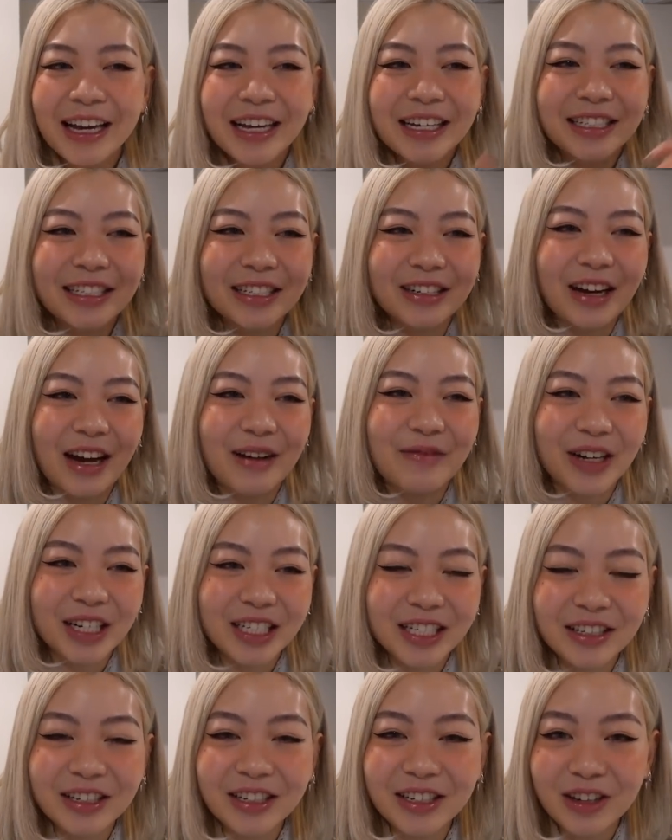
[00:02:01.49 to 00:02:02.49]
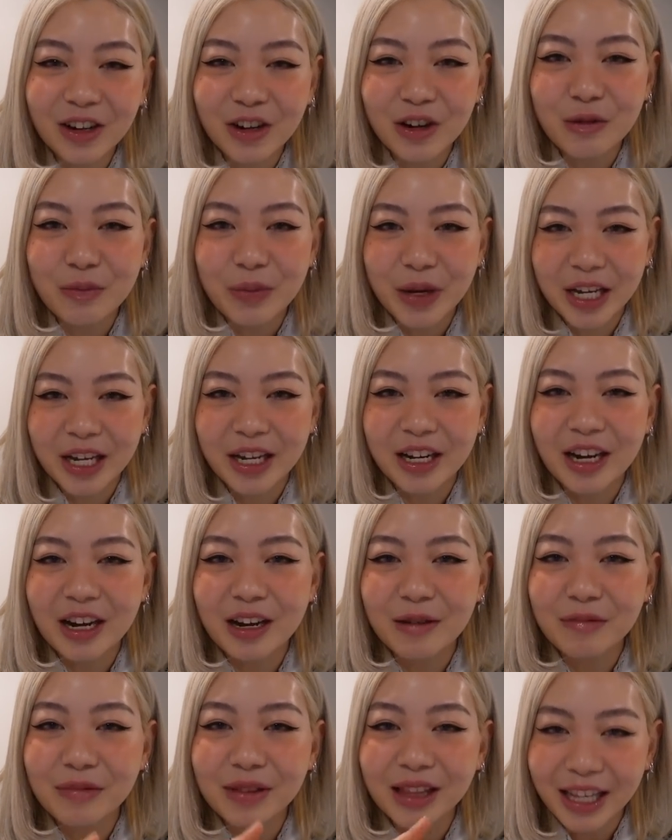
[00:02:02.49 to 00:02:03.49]
So I'm actually gonna go pick it
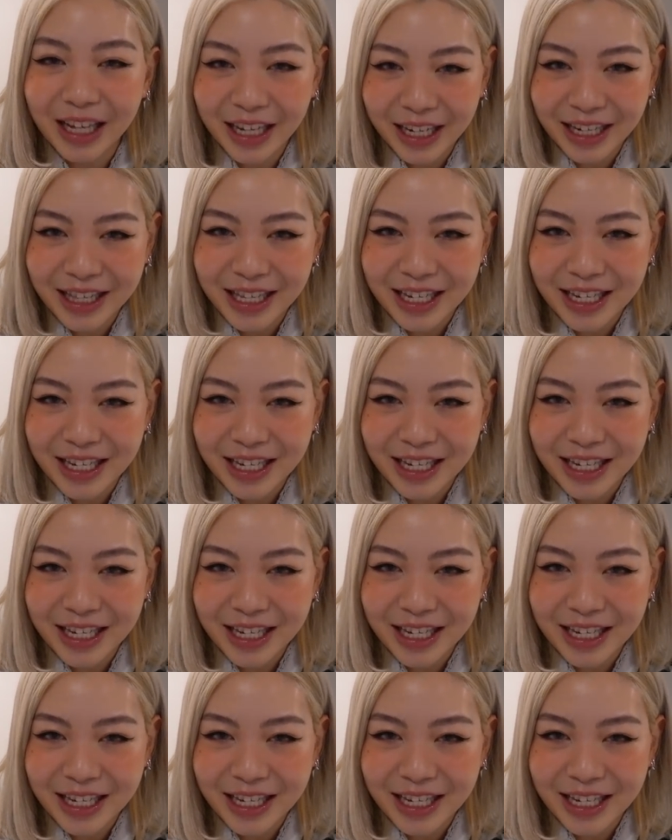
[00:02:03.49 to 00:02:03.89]
up later